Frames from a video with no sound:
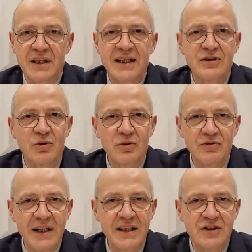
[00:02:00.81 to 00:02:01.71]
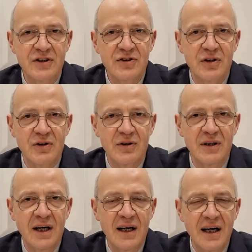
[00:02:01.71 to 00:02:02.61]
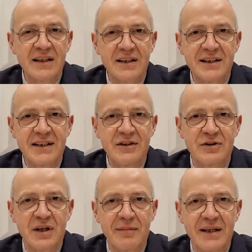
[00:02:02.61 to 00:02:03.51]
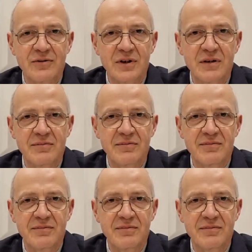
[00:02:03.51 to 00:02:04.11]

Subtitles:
is already strong and continues to mount.